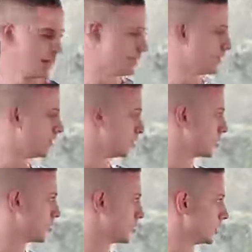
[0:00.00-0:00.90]
into
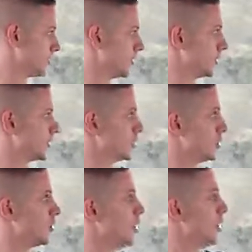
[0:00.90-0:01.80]
Digital Course Secrets. And
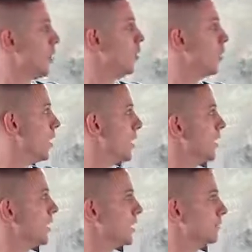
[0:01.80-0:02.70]
so what
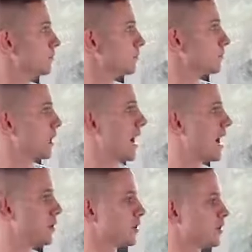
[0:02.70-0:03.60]

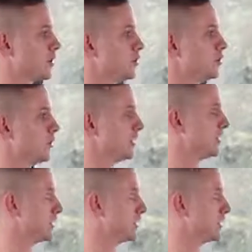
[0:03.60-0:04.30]
I personally do at